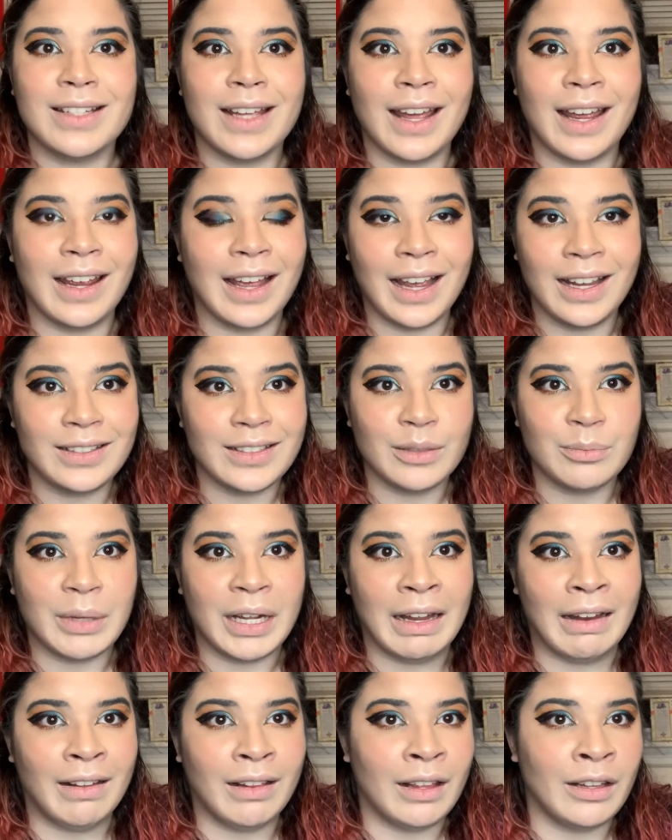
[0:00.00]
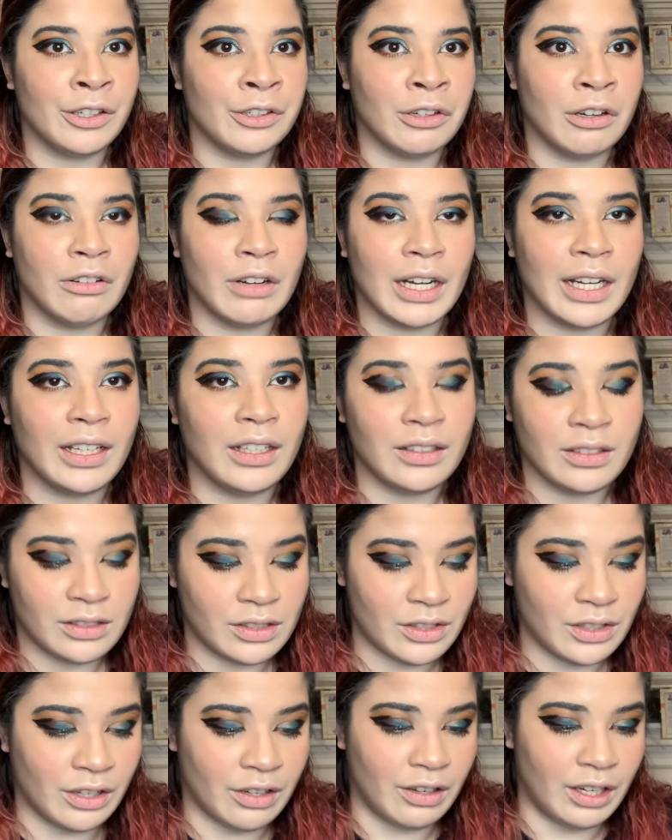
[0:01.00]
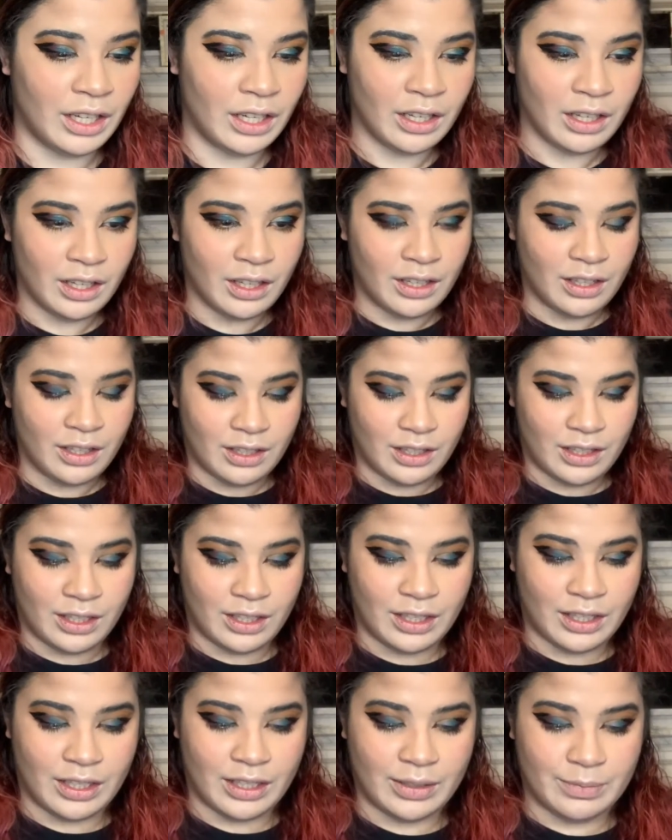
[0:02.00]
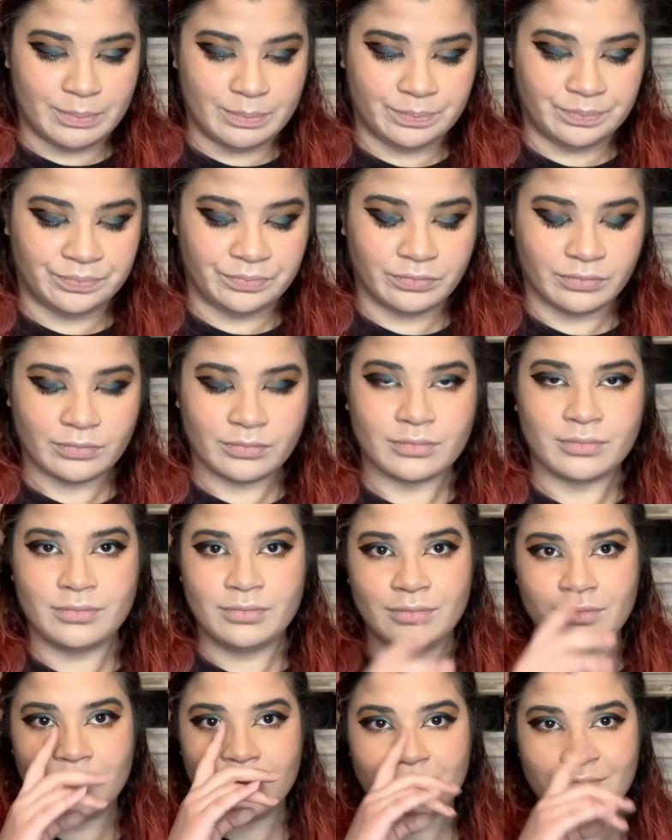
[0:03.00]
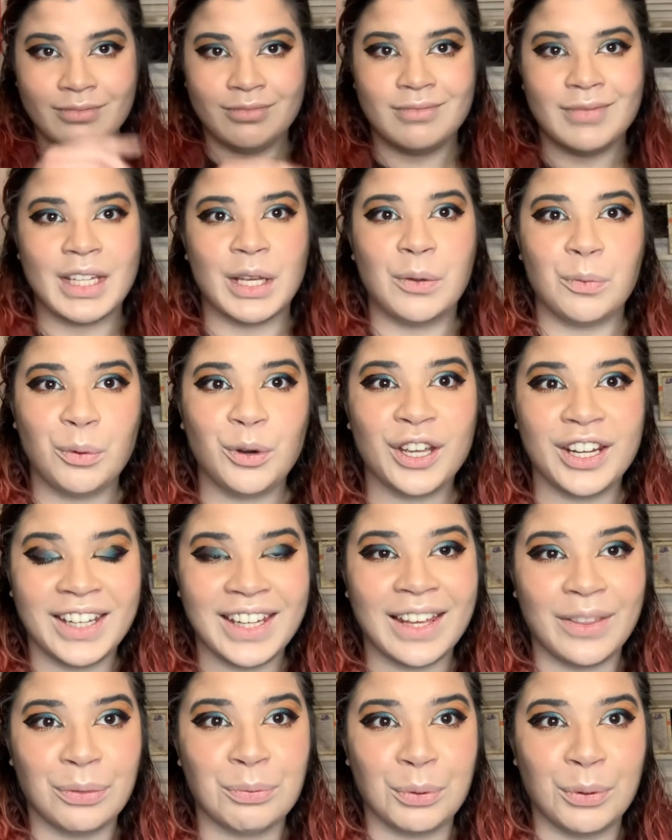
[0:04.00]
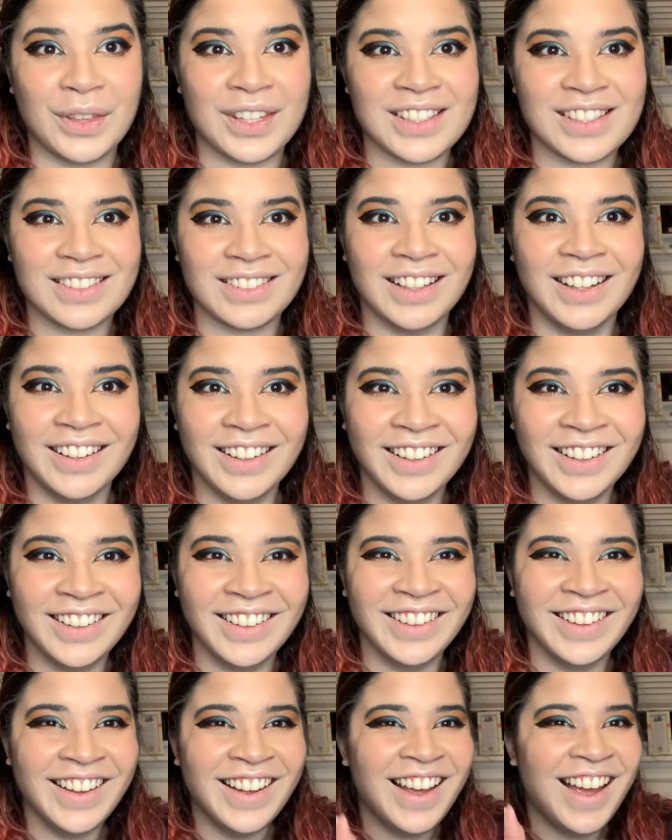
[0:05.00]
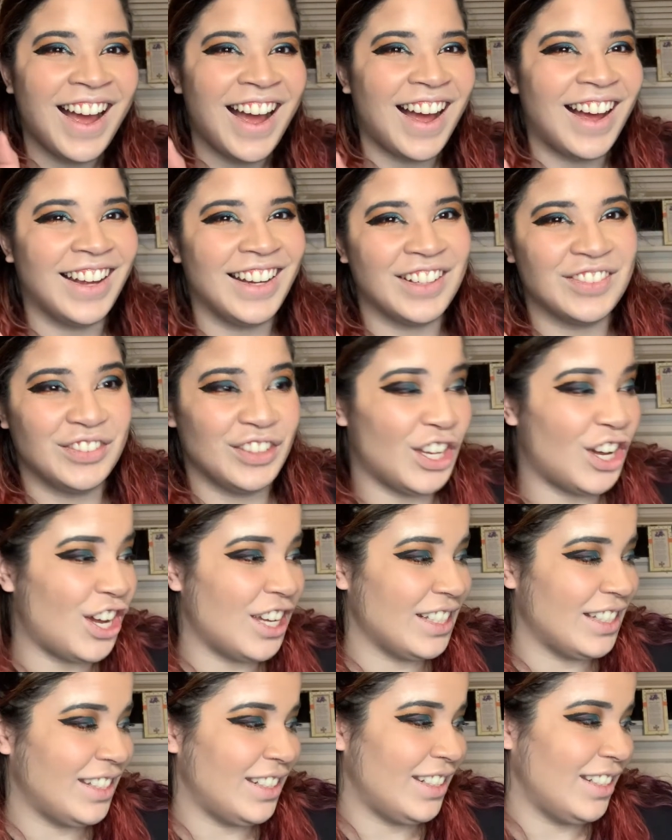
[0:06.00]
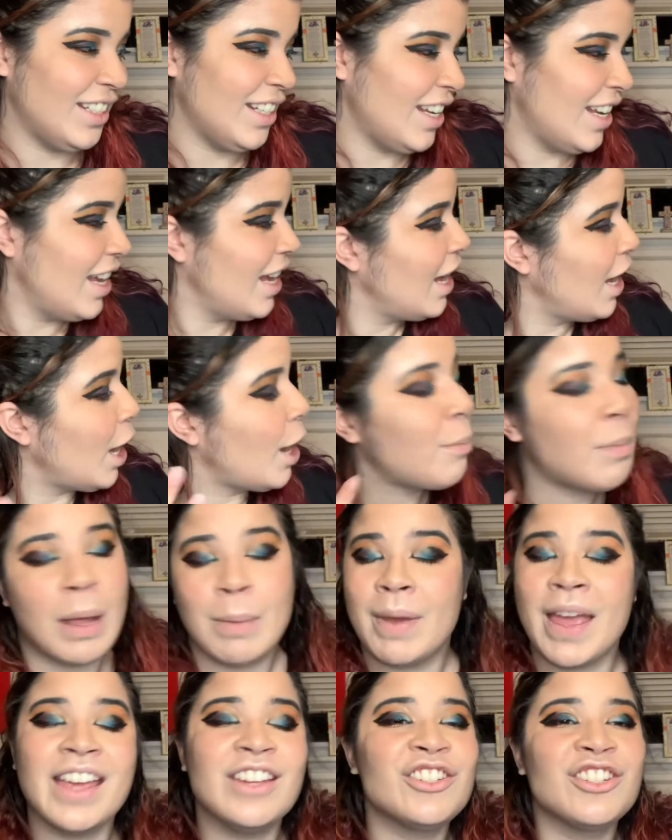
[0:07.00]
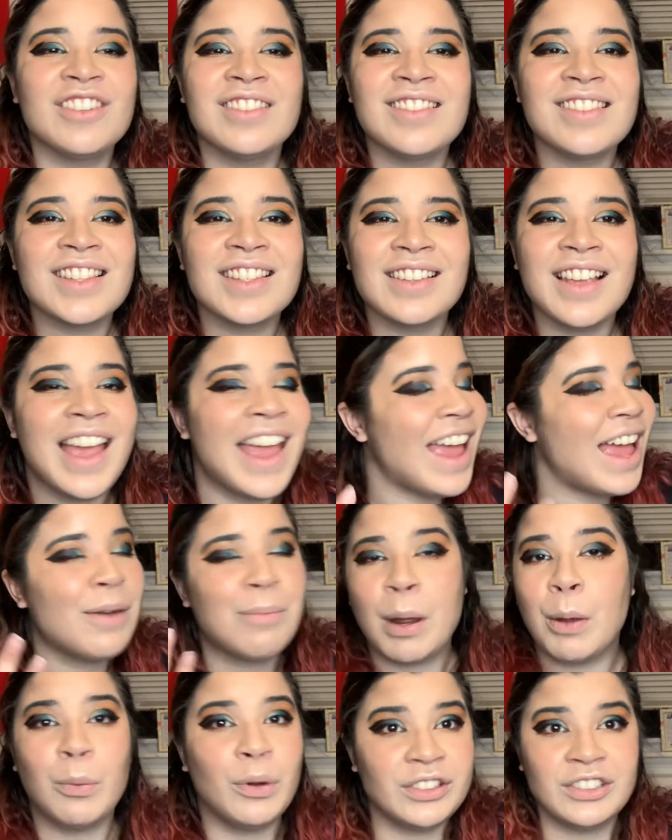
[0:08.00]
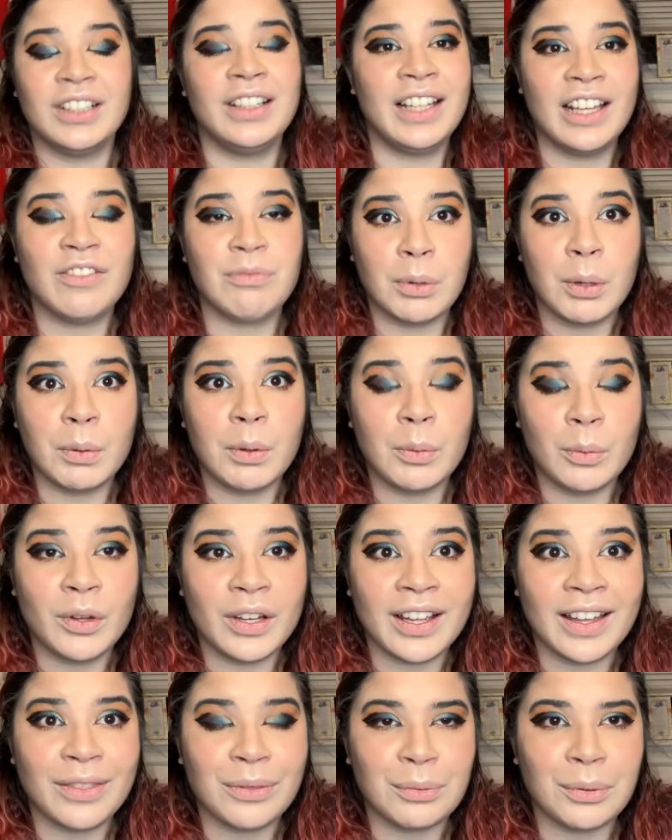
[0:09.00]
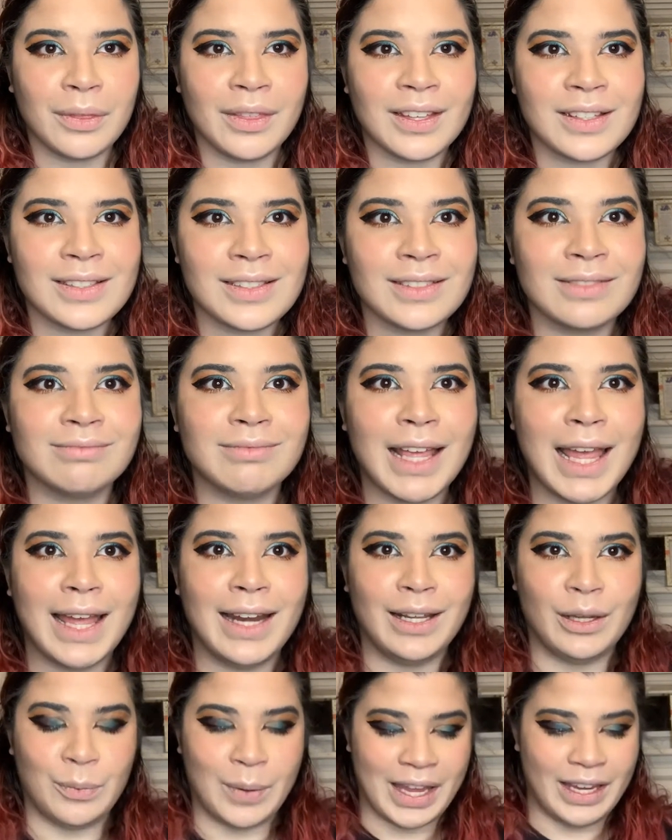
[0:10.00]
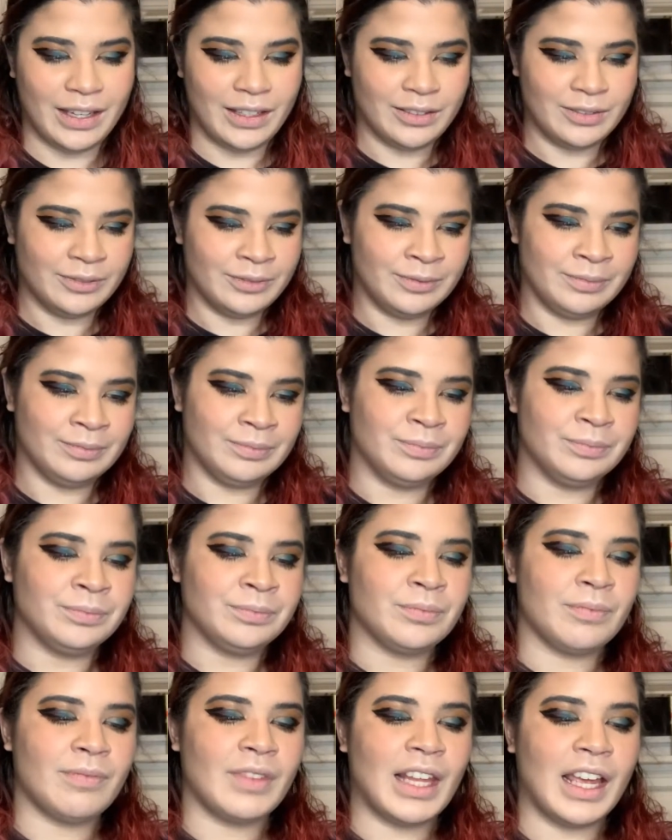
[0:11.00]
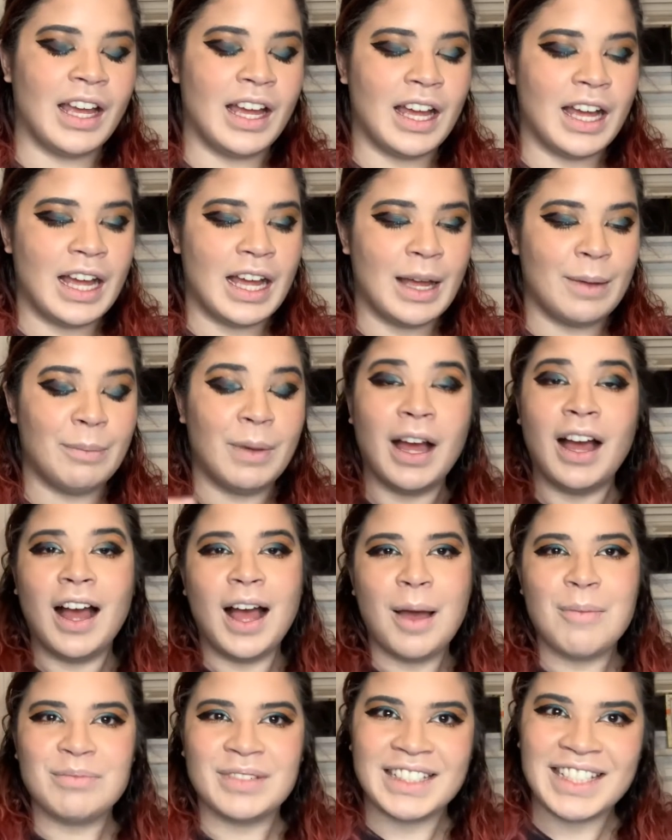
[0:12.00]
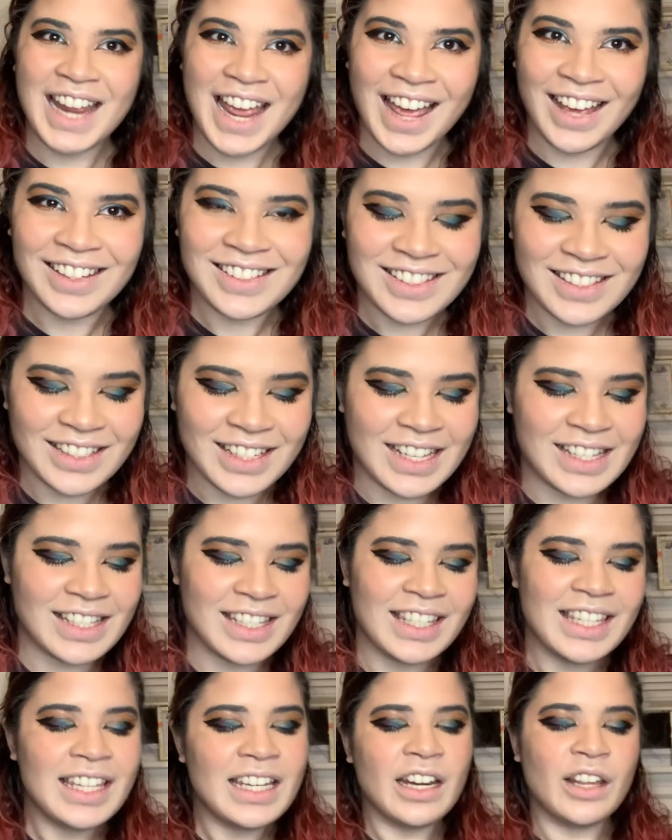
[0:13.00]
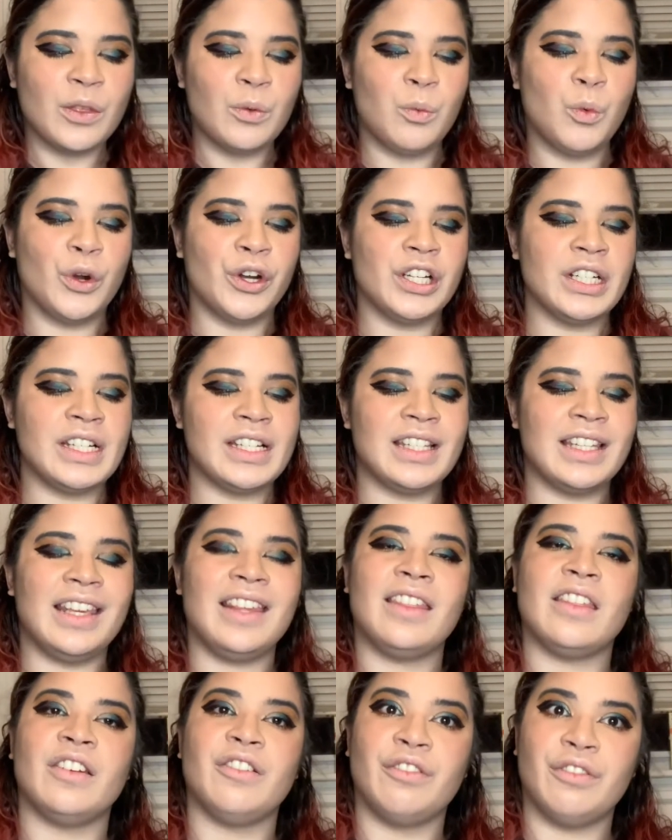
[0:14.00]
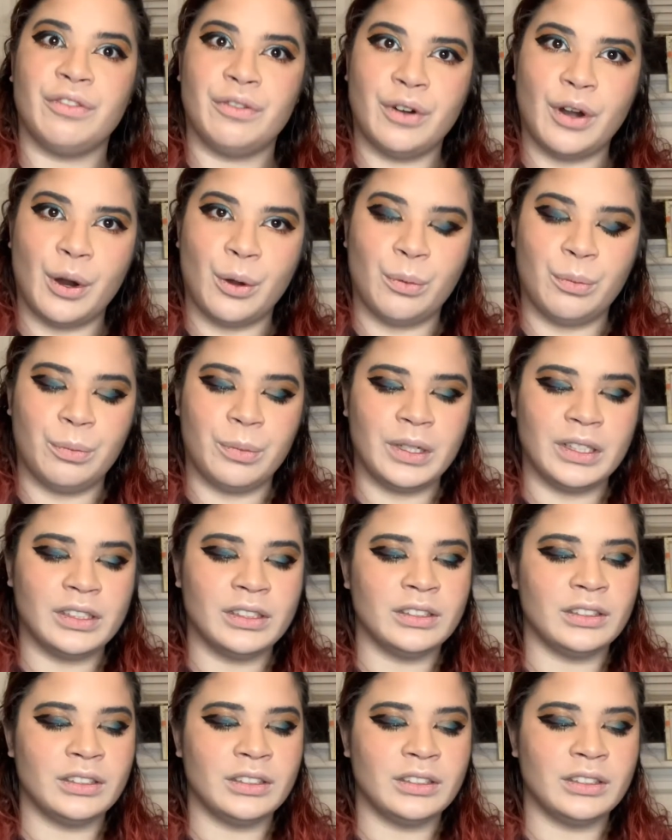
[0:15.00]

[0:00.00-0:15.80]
day. I did my eyeliner already, sorry. We're gonna get through this. I have lost my patience and my will to live, but we will get through this. Anyway, up next is Edith Wharton's Ethan Frome.